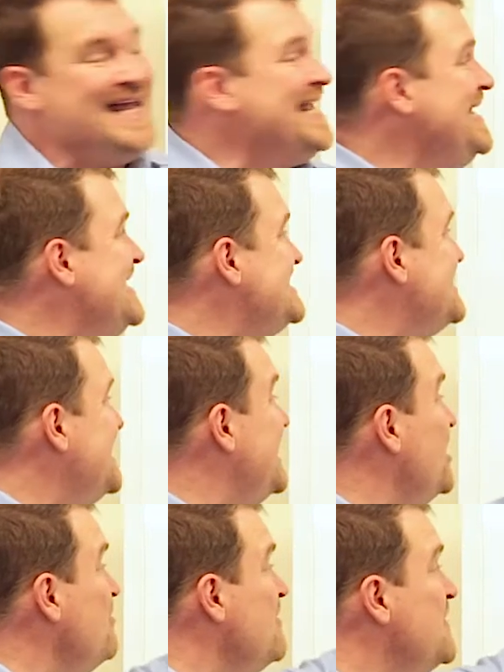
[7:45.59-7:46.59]
It is
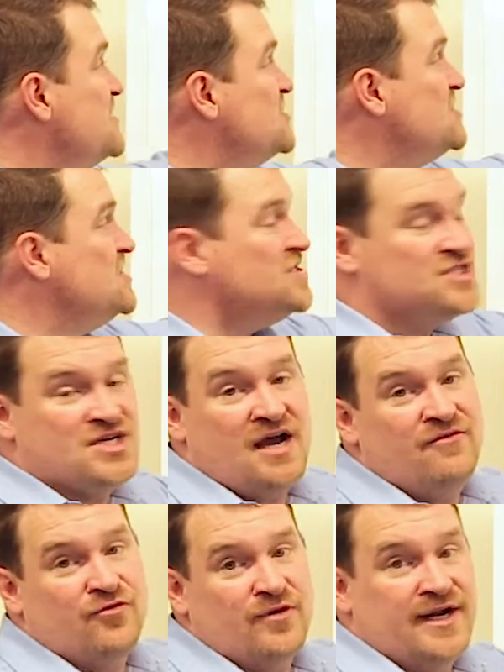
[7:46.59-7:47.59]
here in this
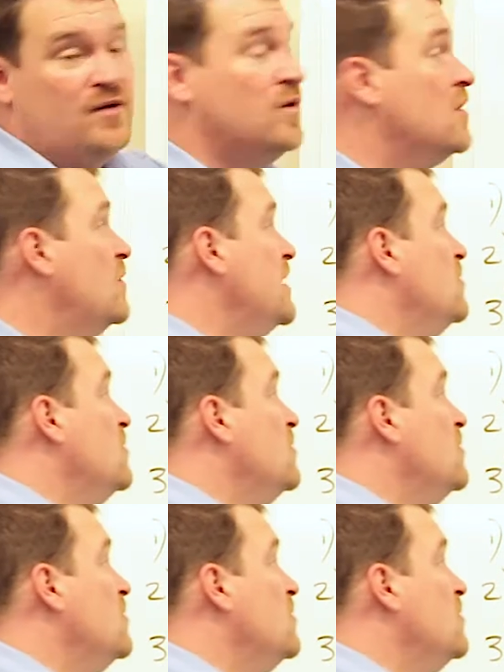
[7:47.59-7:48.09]
discovery where we